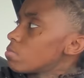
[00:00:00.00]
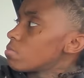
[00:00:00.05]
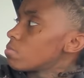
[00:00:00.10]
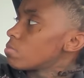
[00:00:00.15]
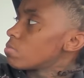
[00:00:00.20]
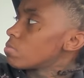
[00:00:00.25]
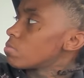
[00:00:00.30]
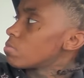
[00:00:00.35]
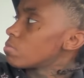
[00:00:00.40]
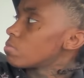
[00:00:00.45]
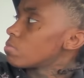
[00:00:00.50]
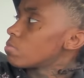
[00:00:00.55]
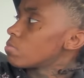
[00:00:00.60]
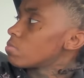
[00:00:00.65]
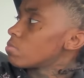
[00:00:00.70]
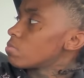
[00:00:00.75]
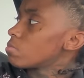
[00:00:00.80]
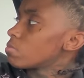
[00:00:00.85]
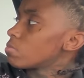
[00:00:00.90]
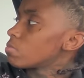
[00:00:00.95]
be mean.
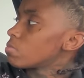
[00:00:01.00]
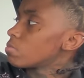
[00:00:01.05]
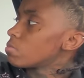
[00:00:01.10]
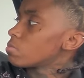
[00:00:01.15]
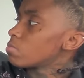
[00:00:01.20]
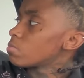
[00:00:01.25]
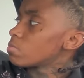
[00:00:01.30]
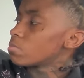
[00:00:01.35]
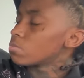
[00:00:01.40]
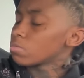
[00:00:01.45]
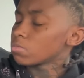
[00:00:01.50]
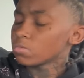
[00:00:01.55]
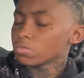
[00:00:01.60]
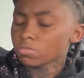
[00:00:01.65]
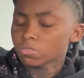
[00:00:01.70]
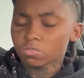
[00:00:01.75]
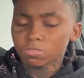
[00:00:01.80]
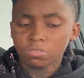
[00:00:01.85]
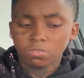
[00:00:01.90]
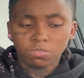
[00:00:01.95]
I'm picking up the
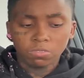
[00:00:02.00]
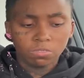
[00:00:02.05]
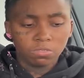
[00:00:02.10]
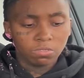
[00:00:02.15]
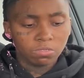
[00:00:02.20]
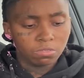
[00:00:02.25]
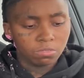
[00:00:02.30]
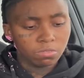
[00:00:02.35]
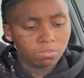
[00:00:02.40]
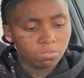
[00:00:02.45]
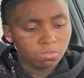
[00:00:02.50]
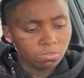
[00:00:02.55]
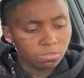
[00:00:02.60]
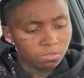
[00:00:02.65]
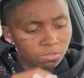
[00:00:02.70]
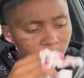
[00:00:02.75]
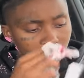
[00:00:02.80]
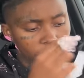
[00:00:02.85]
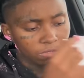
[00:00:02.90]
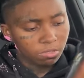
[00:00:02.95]
trash. You don't
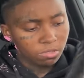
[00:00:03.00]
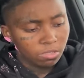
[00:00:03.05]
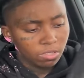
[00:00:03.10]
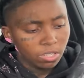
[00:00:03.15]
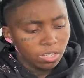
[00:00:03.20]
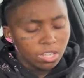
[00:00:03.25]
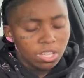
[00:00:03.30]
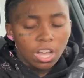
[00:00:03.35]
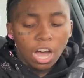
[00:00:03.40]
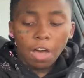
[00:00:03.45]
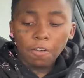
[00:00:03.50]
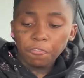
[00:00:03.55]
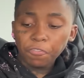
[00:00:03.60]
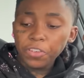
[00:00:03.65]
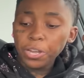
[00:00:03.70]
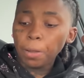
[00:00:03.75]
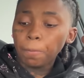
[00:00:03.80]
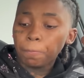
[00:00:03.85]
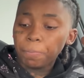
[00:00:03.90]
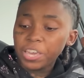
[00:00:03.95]
have nothing to worry
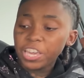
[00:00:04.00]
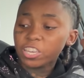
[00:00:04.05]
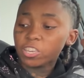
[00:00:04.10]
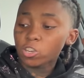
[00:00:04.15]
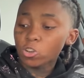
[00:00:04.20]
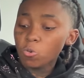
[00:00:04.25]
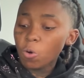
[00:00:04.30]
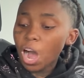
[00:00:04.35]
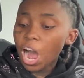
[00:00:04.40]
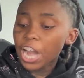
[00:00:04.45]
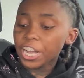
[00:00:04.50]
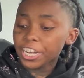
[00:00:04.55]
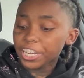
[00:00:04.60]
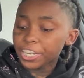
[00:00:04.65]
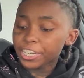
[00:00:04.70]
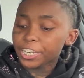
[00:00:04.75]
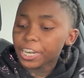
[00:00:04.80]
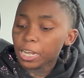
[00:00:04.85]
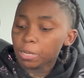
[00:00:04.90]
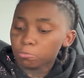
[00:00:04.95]
about. I'm finna pick you out
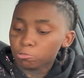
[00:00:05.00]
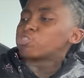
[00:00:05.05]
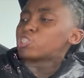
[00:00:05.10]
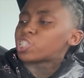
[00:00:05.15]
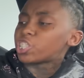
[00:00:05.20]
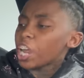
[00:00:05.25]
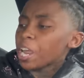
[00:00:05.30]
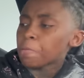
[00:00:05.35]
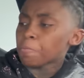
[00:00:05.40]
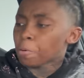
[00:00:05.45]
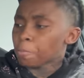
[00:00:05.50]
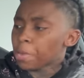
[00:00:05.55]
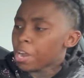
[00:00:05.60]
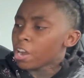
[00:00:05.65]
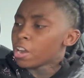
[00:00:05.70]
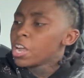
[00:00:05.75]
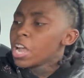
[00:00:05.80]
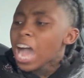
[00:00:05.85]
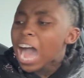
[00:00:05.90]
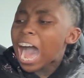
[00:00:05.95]
of the shit,
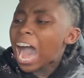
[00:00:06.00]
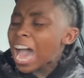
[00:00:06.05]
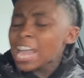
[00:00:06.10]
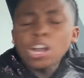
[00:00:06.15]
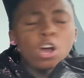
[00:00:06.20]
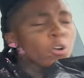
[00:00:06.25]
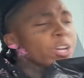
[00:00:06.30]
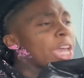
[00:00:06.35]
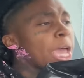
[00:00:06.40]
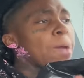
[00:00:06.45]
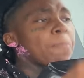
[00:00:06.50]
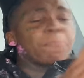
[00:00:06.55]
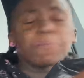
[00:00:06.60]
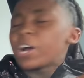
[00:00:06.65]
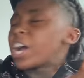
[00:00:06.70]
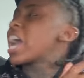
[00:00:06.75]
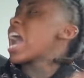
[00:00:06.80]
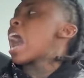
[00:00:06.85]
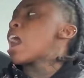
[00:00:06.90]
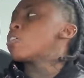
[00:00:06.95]
Ramir. I don't get
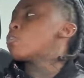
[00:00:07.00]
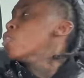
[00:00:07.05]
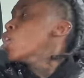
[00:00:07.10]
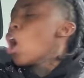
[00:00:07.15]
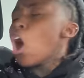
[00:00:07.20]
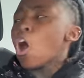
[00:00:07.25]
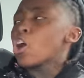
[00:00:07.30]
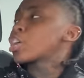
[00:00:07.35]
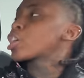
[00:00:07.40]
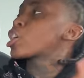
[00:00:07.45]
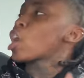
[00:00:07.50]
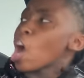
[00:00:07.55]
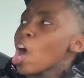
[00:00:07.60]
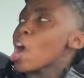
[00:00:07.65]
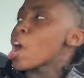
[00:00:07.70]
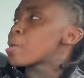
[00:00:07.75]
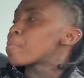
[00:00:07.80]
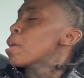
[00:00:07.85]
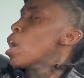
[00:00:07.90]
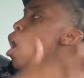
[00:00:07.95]
put out on the
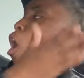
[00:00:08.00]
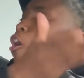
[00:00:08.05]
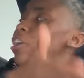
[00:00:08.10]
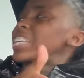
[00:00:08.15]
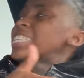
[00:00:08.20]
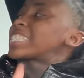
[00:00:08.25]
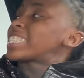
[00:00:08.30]
curb on a